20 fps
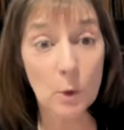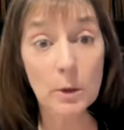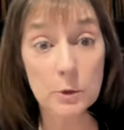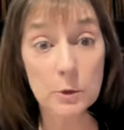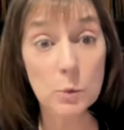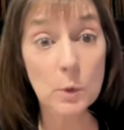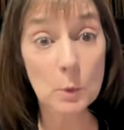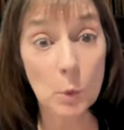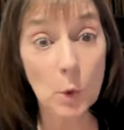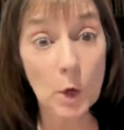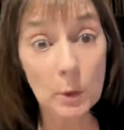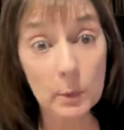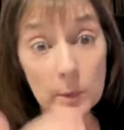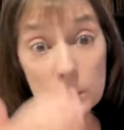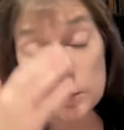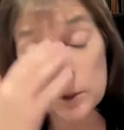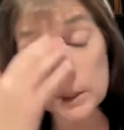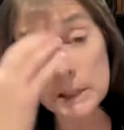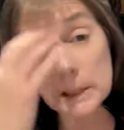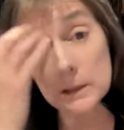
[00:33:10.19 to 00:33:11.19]
because we work with
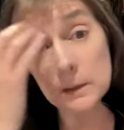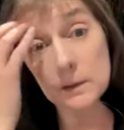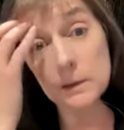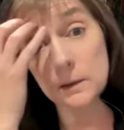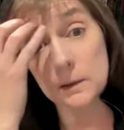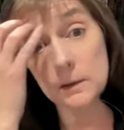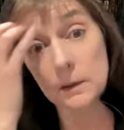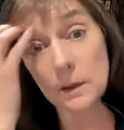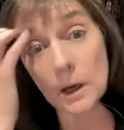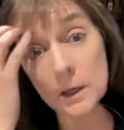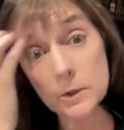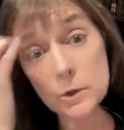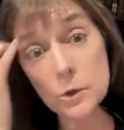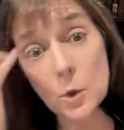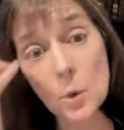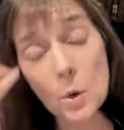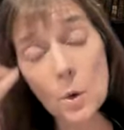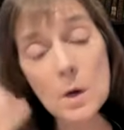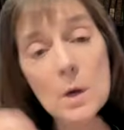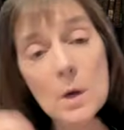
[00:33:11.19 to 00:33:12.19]
Gene on
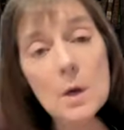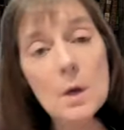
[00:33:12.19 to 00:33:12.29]
tour.